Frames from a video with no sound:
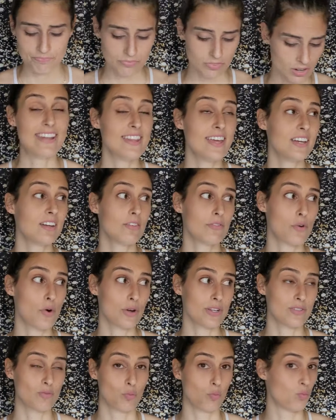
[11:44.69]
And then, of
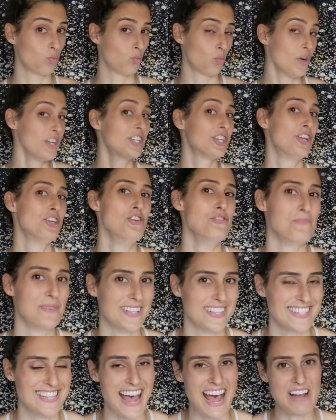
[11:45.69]
course, which
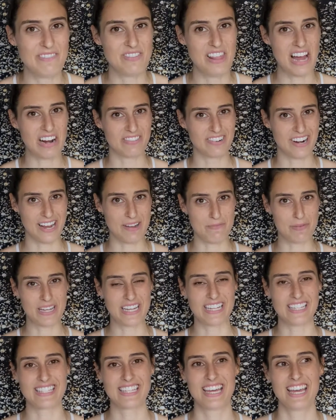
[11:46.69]
humans have that right?
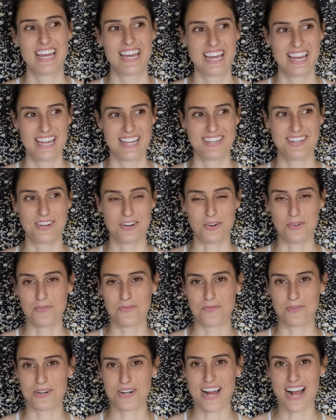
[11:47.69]
Because,
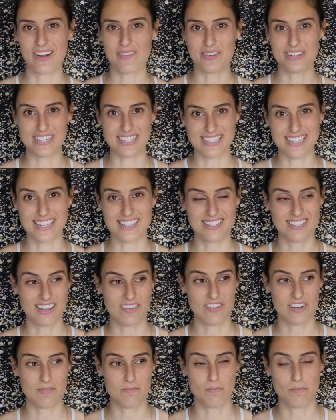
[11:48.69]
we're not going to send
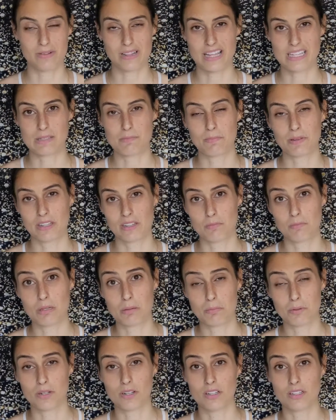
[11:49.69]
7+ billion
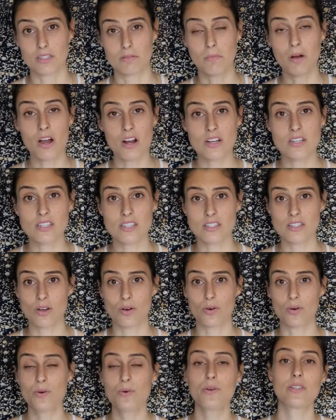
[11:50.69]
people to Mars, and
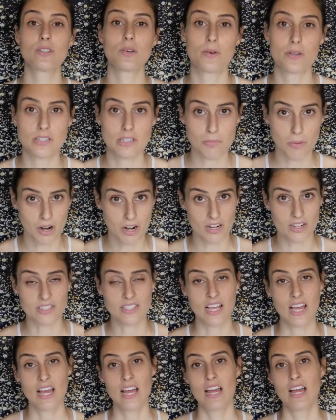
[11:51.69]
so who is going to Mars,